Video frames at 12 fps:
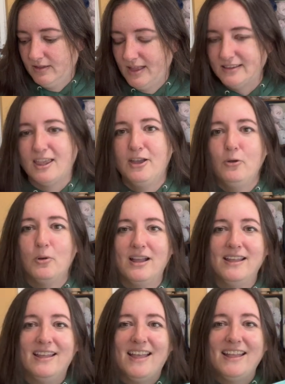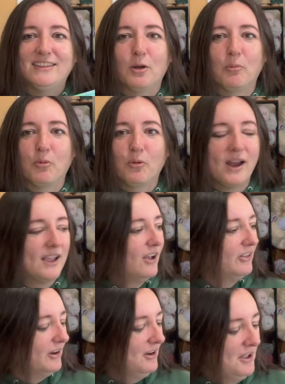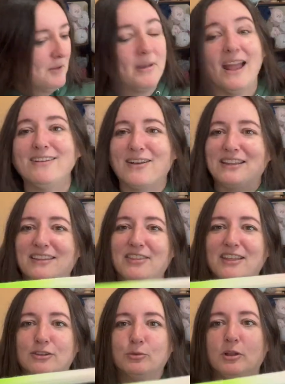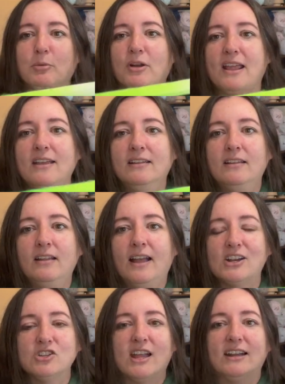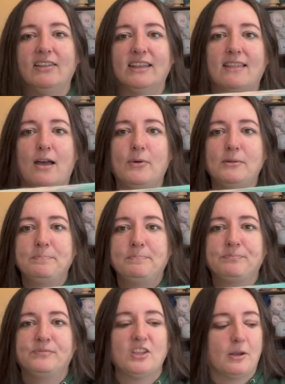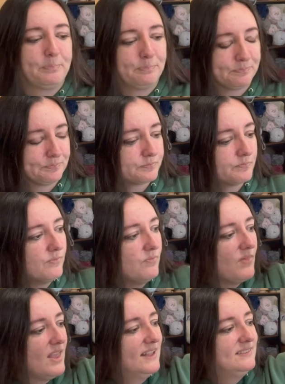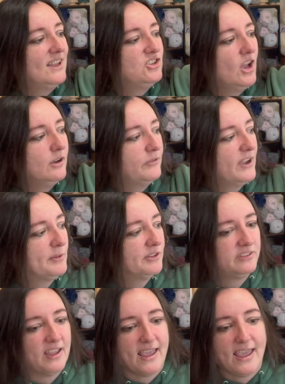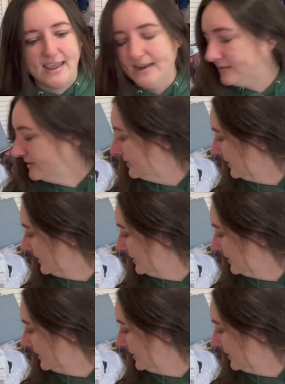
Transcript: That's oh, that's a bright color. But anyways, I think it's really pretty. I actually kind of like that one. So that's Hedgehog Fibers day eight.